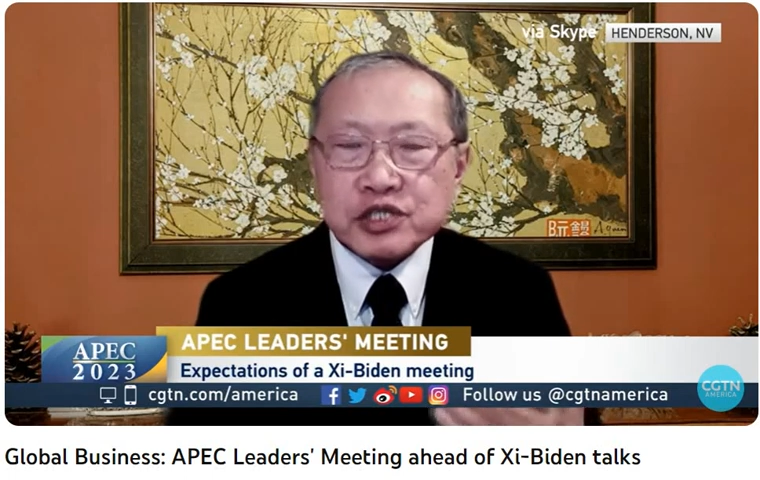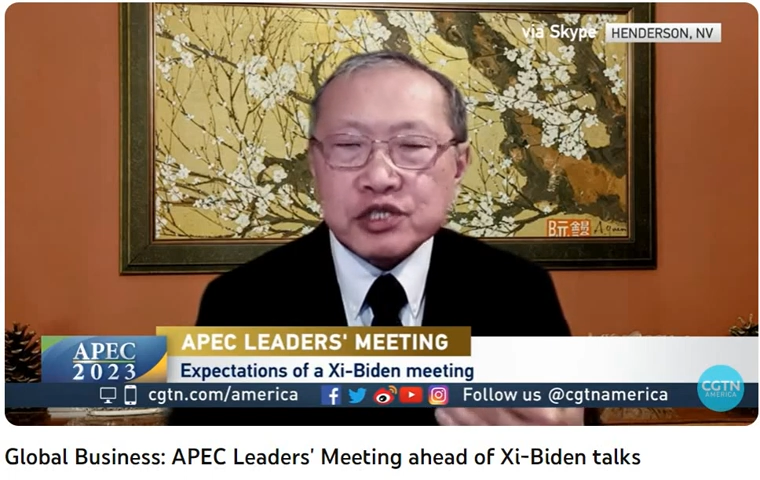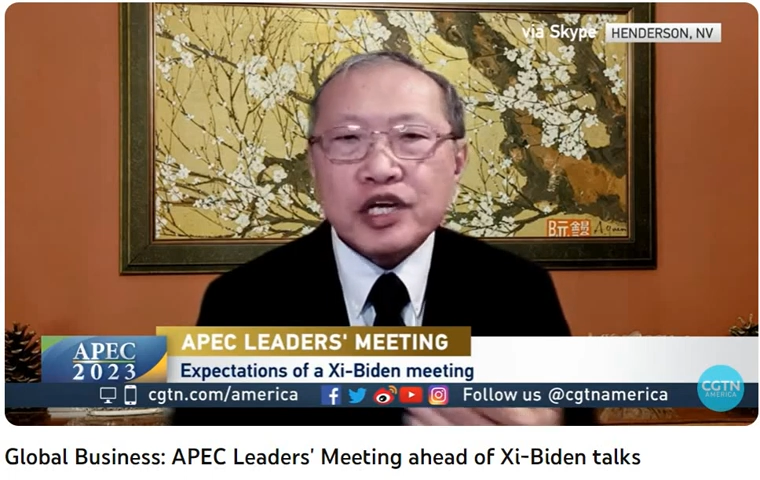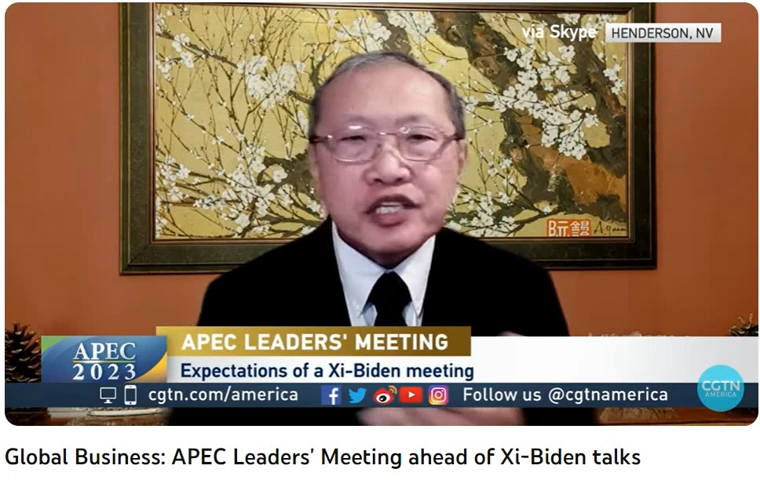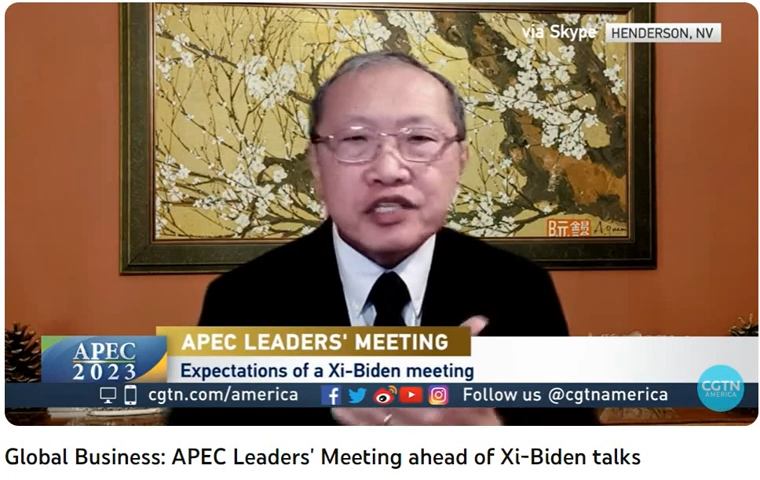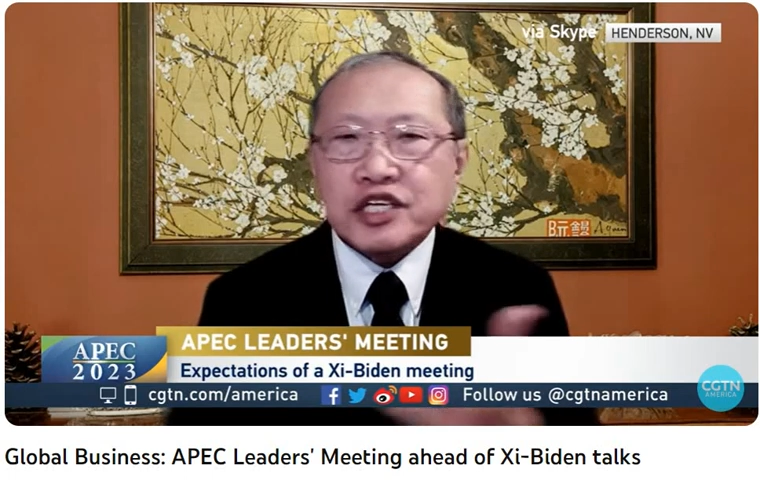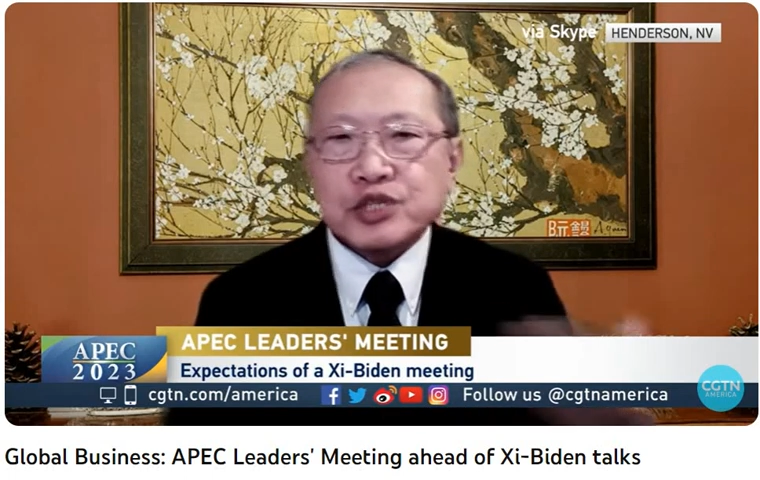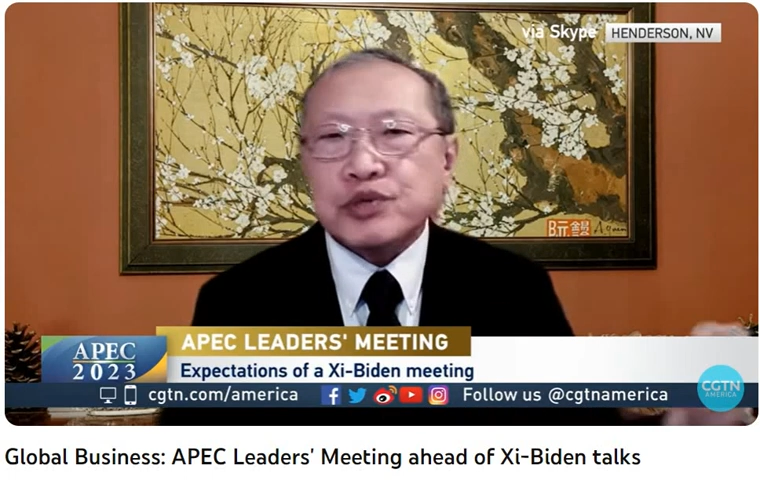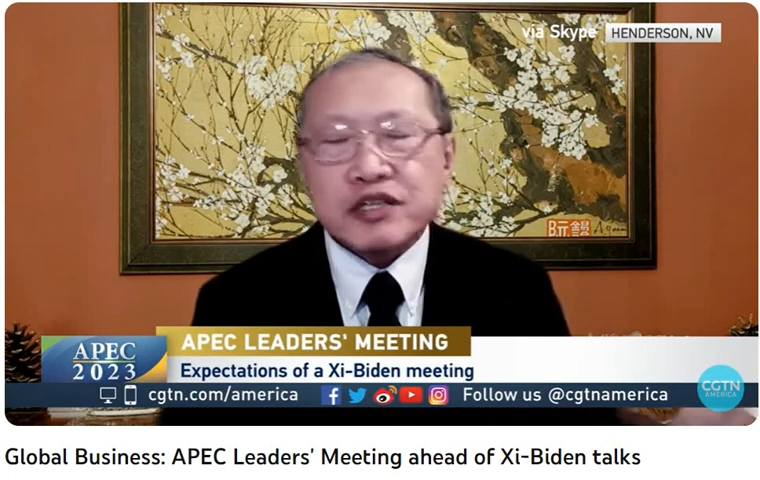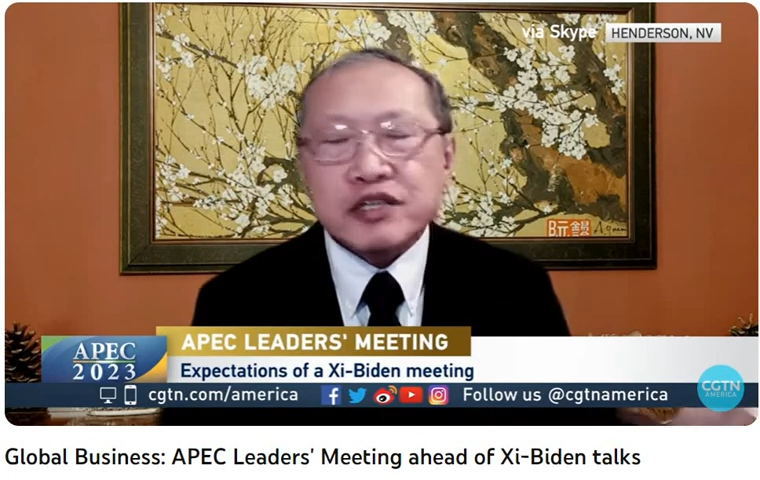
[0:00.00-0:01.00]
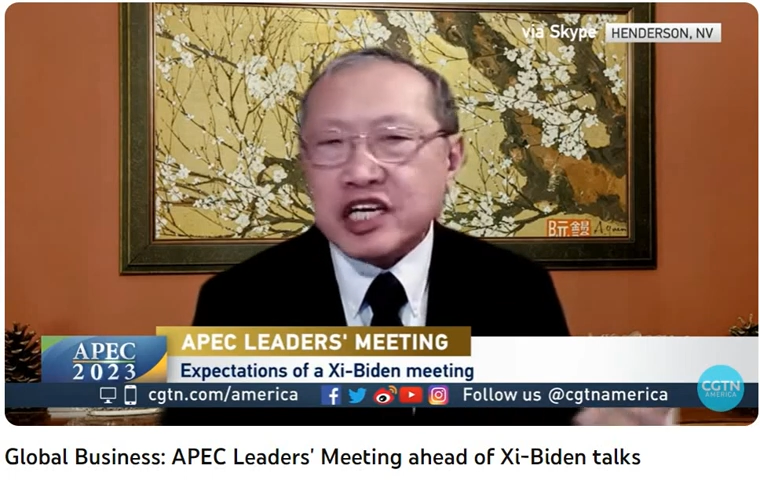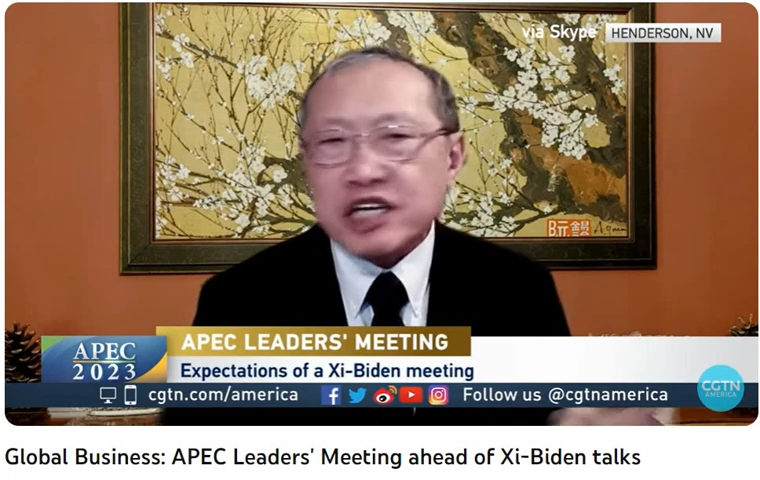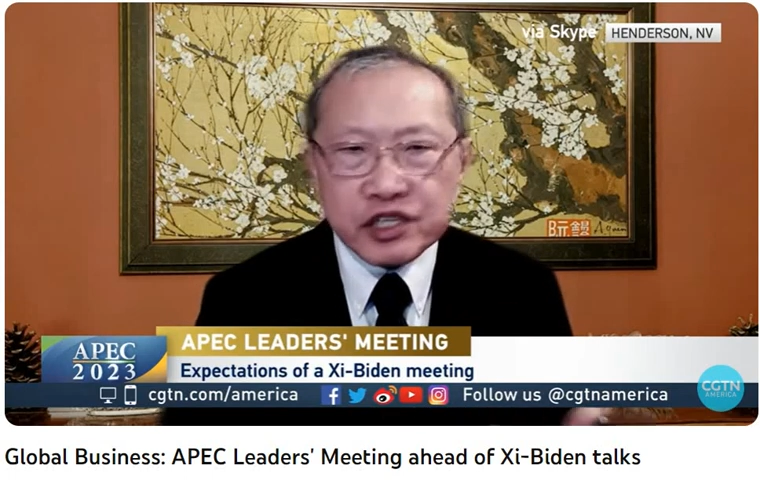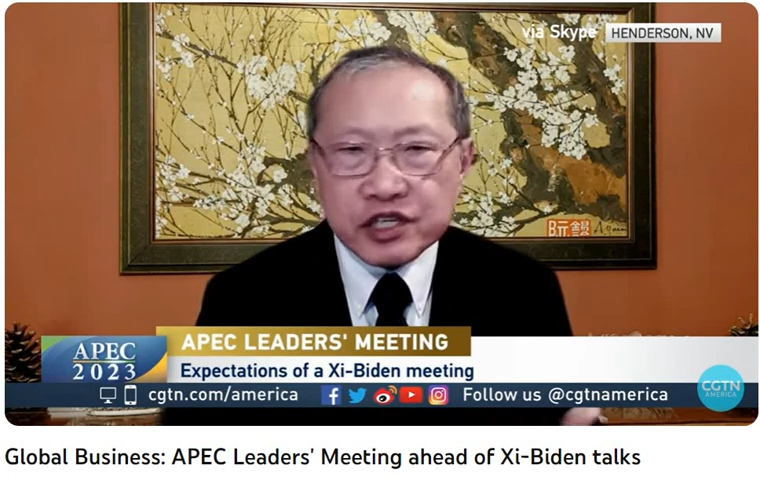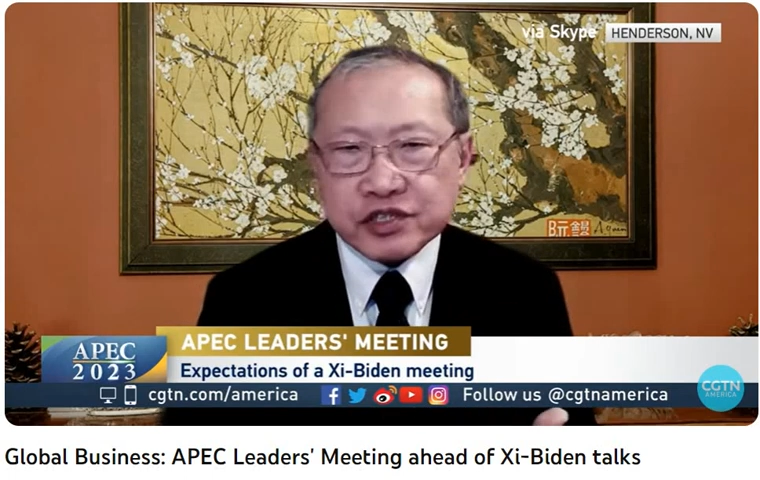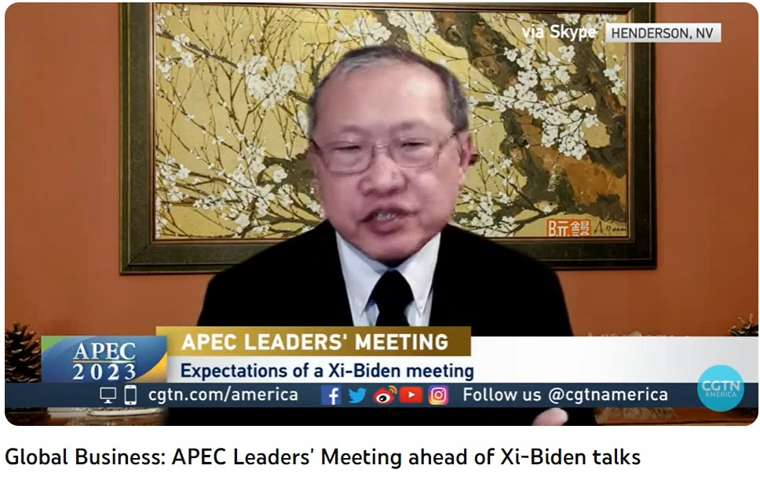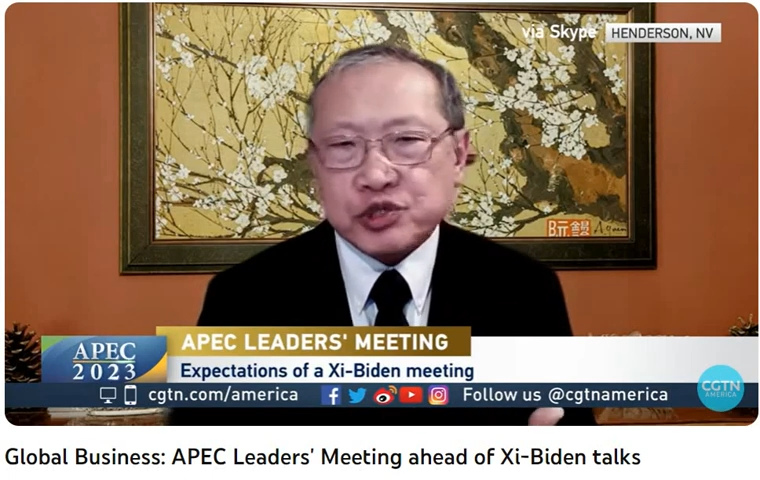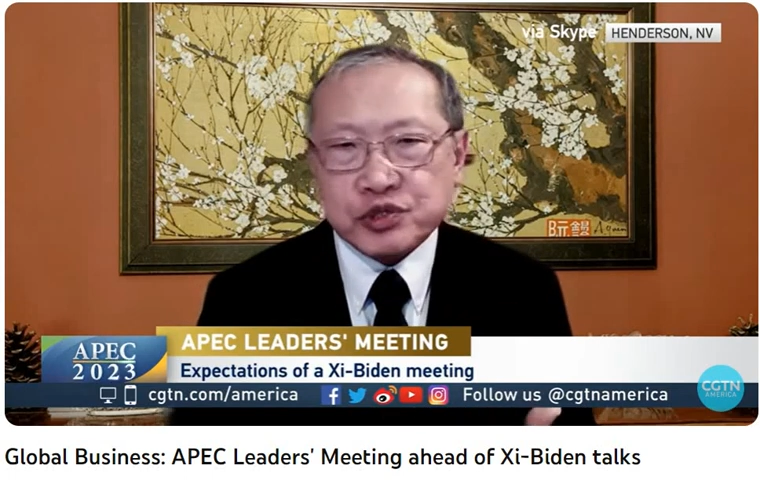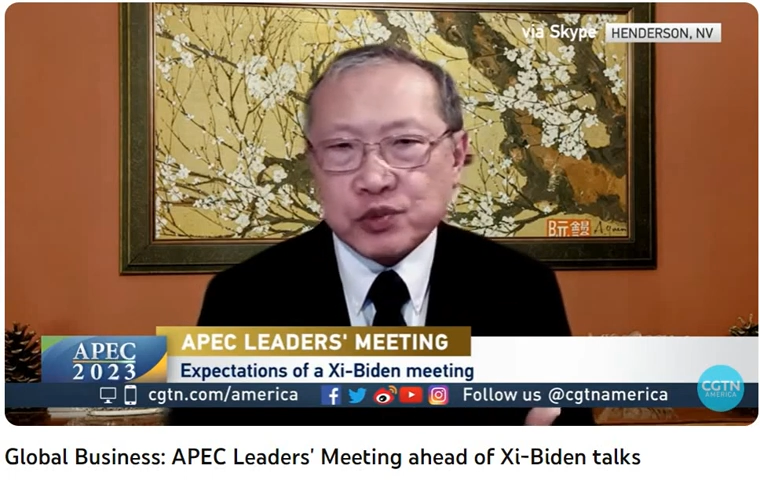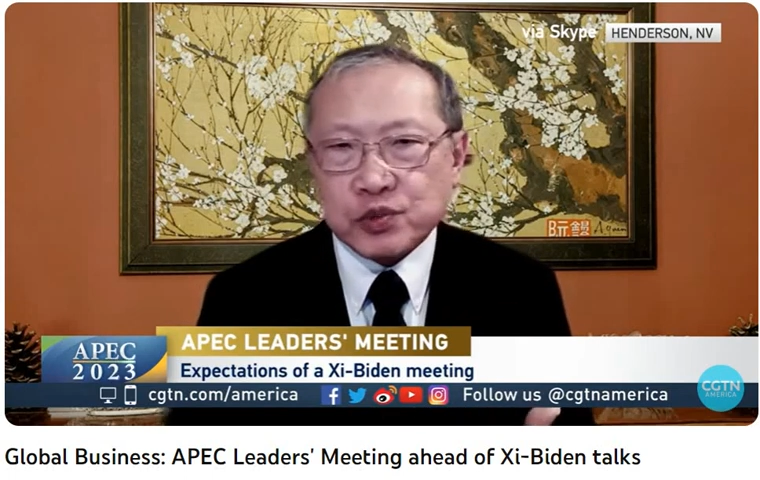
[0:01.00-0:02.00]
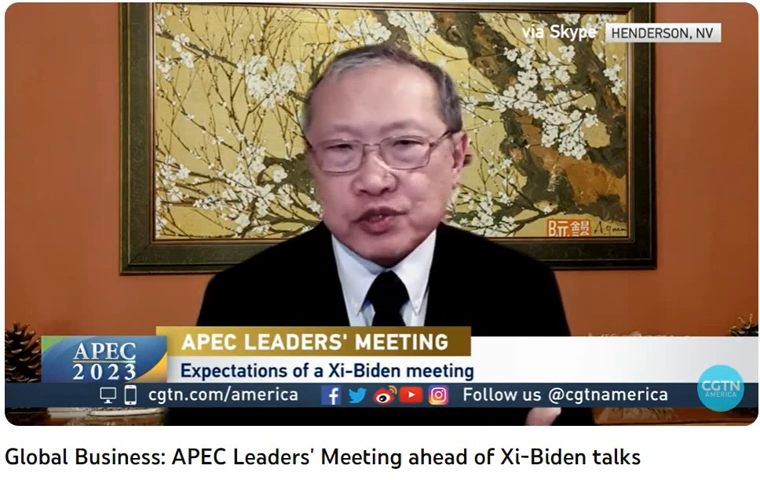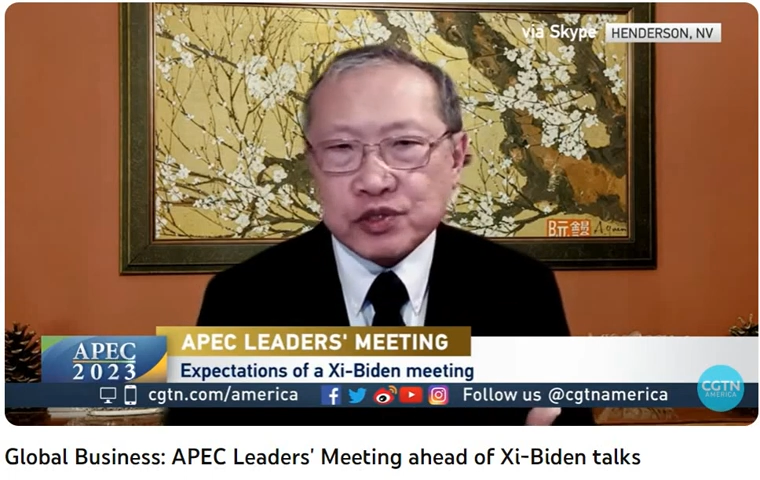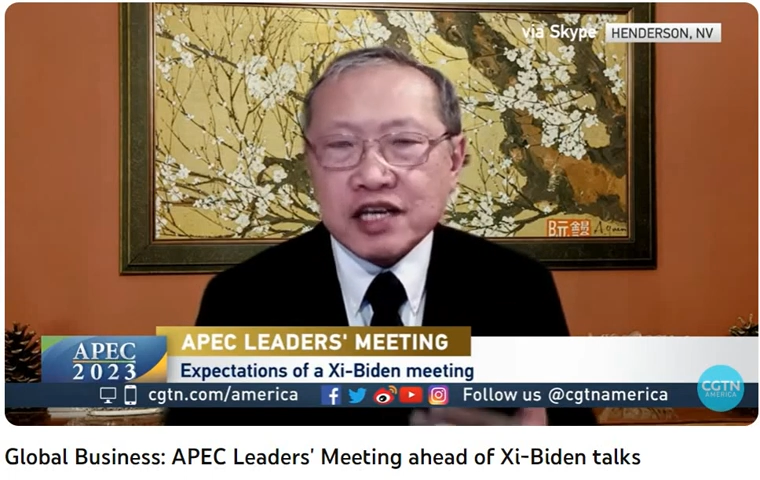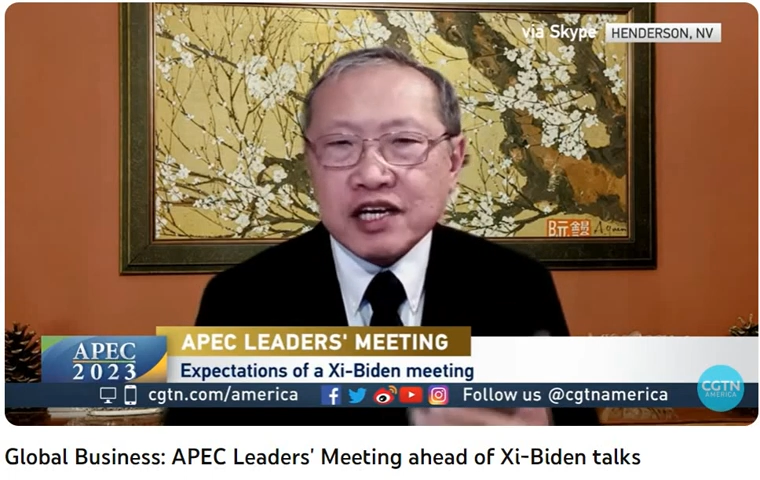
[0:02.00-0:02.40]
in the way that they do in every other country in the world.